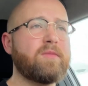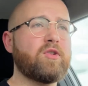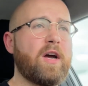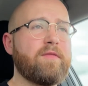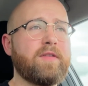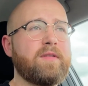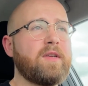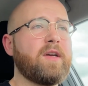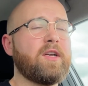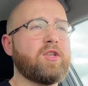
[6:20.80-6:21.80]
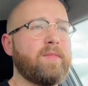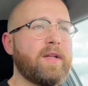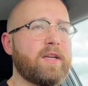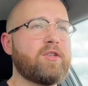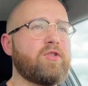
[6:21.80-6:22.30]
I'm driving, it's
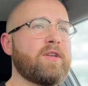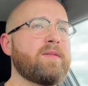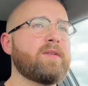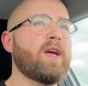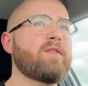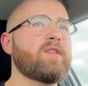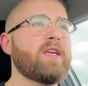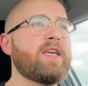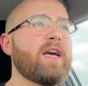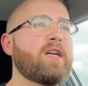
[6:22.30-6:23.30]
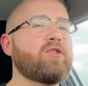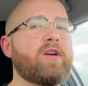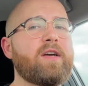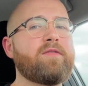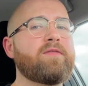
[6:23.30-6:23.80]
obligatory. You have to eat and
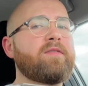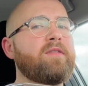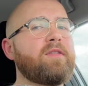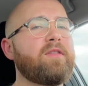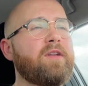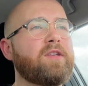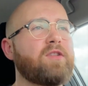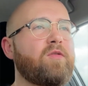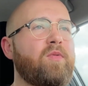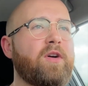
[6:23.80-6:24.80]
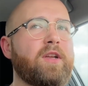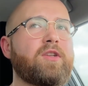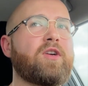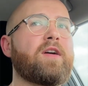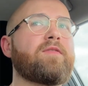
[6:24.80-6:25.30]
drive. There is no point in
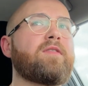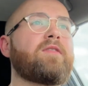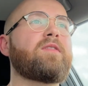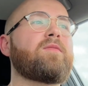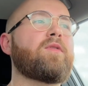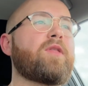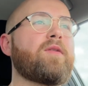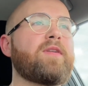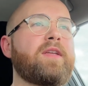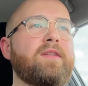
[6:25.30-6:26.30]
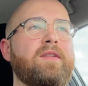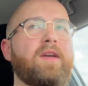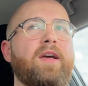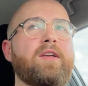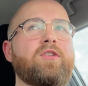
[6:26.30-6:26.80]
driving without eating.
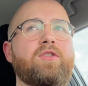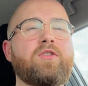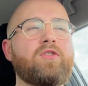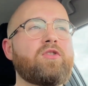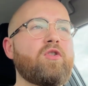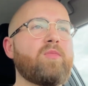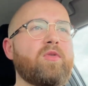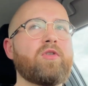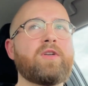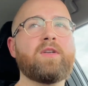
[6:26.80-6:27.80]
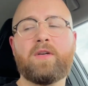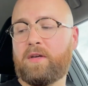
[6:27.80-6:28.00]
It is so boring.